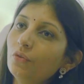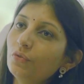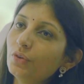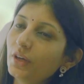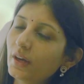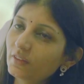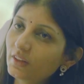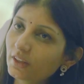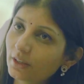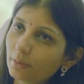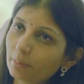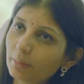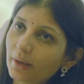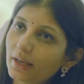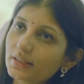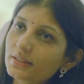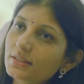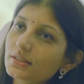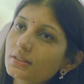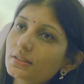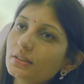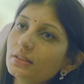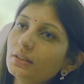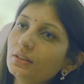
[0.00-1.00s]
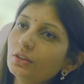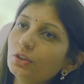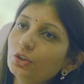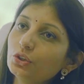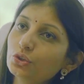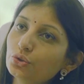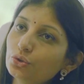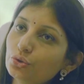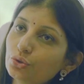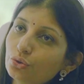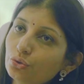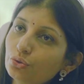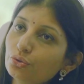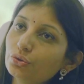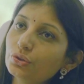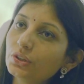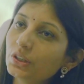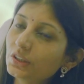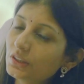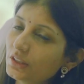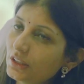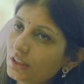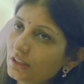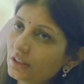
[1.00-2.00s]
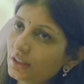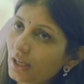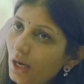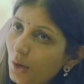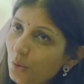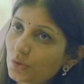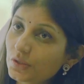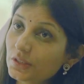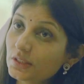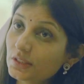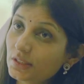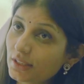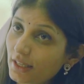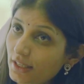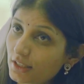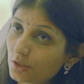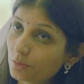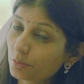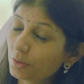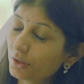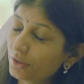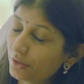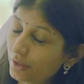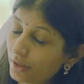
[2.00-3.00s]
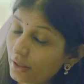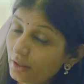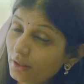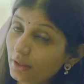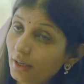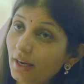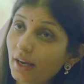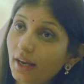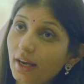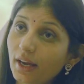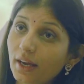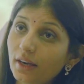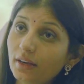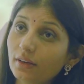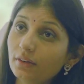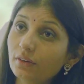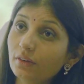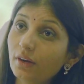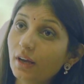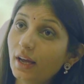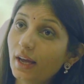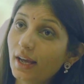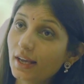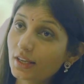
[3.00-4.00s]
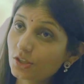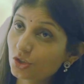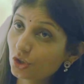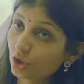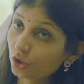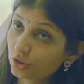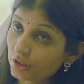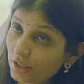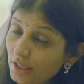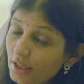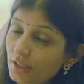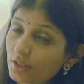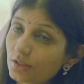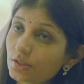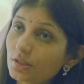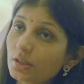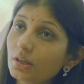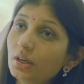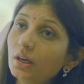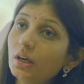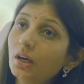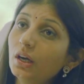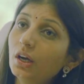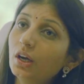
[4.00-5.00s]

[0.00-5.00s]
We have the capacity to do 13,000 tests per day and as on date,